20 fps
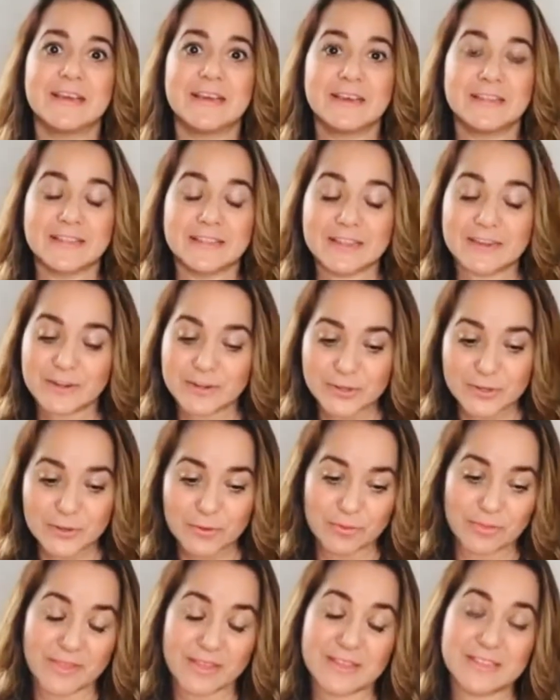There are new
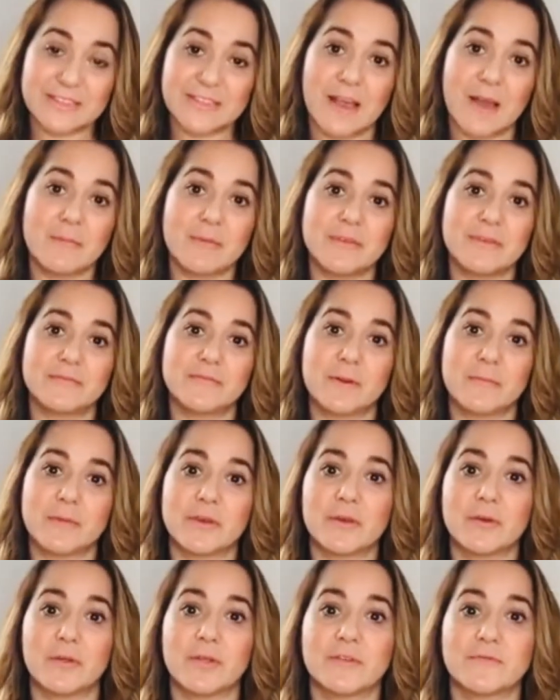things coming from
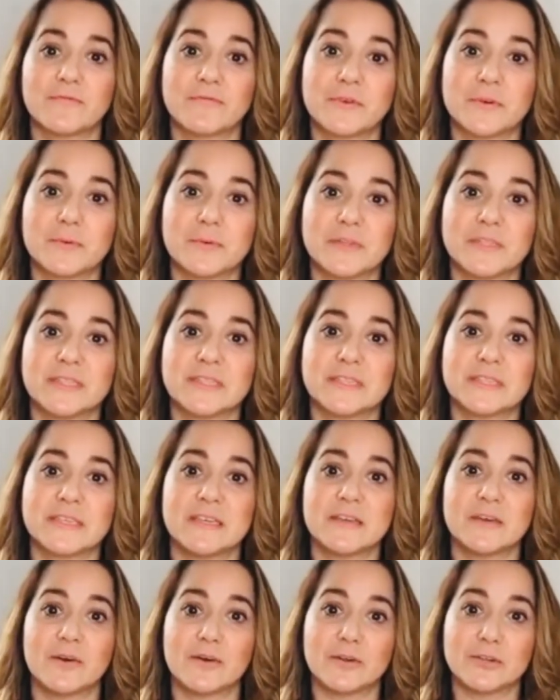Encoded
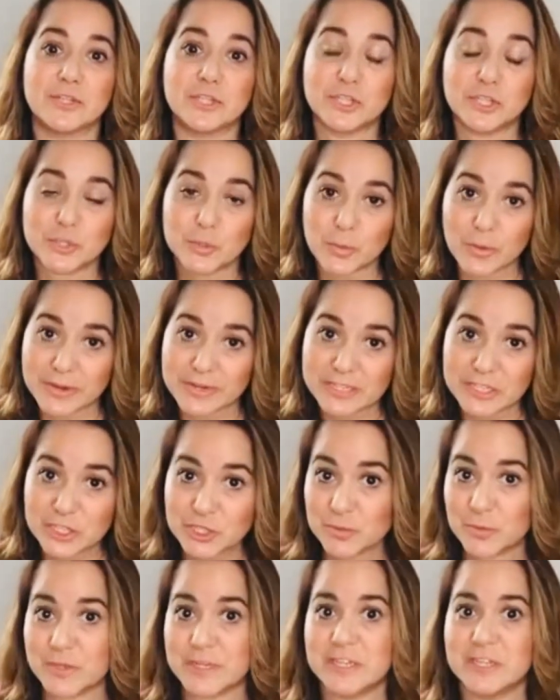Frequency on
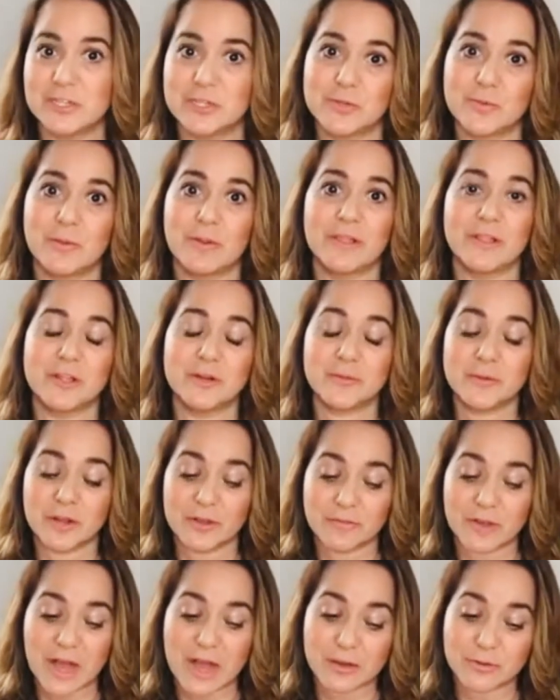2022, a little bit of
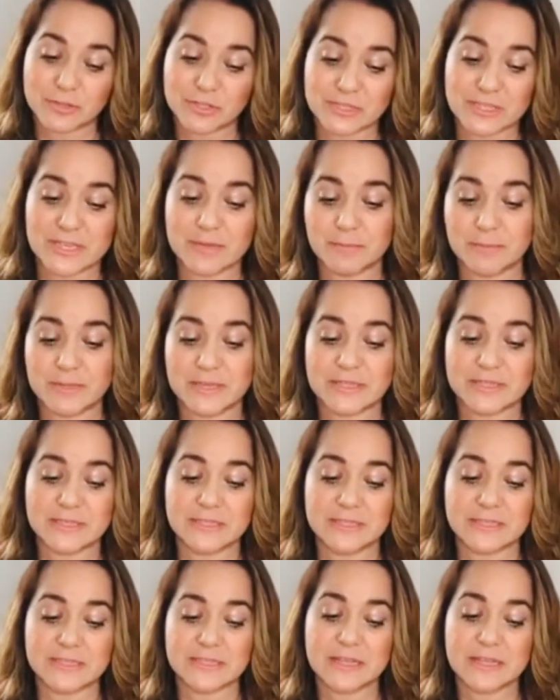housekeepings.